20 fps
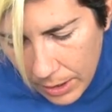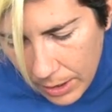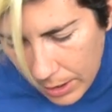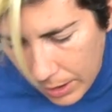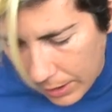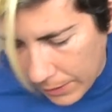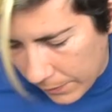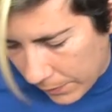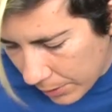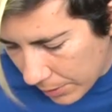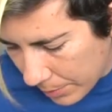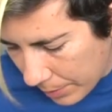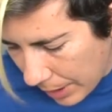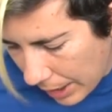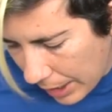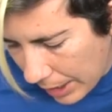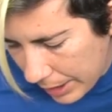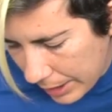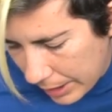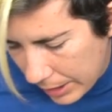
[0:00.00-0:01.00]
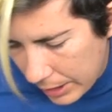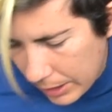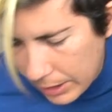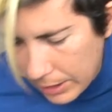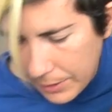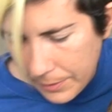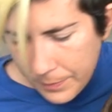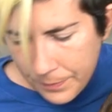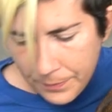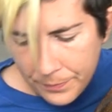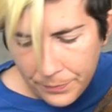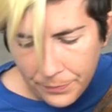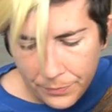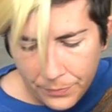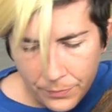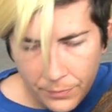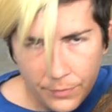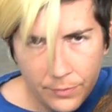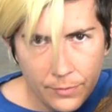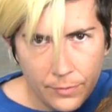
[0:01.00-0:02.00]
if you're buying
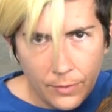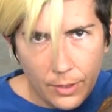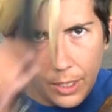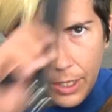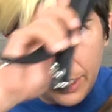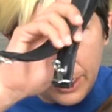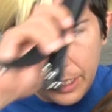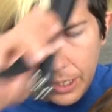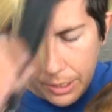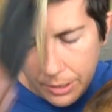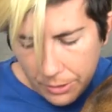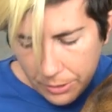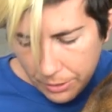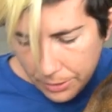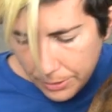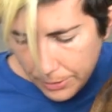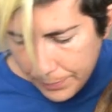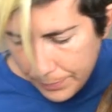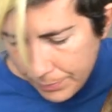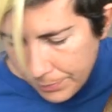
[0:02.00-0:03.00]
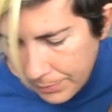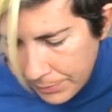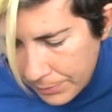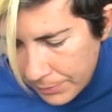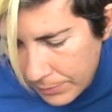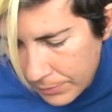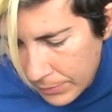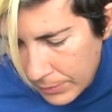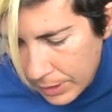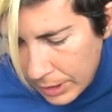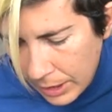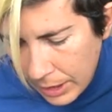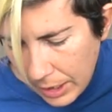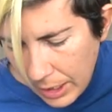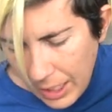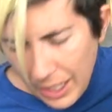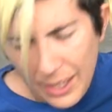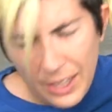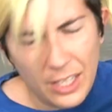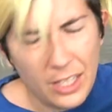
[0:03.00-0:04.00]
a handle,
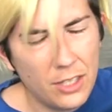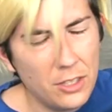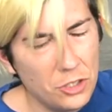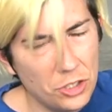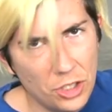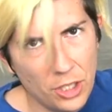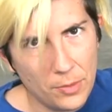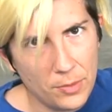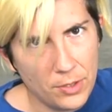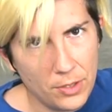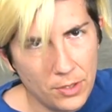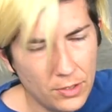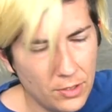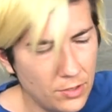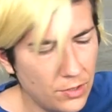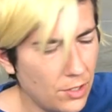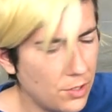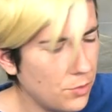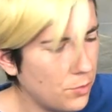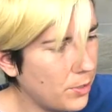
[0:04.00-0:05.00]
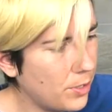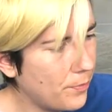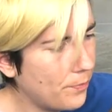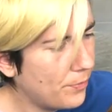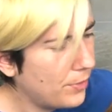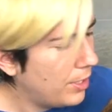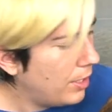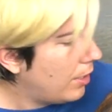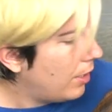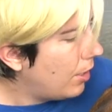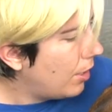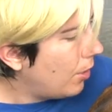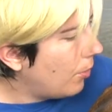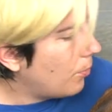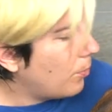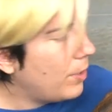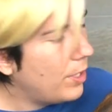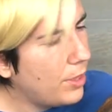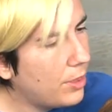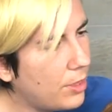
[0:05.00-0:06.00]
I think other shops do this as well.
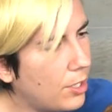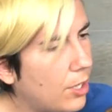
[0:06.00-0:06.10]
With the